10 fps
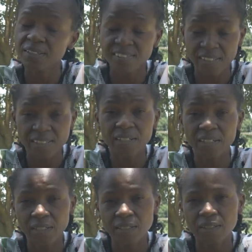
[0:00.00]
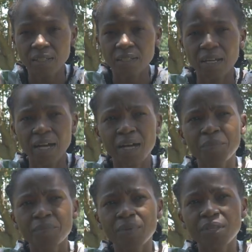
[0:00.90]
Certainly,
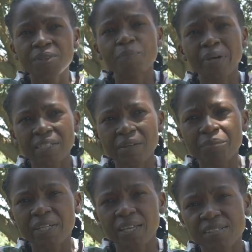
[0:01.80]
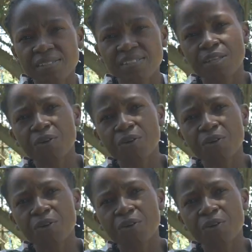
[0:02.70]
the pandemic has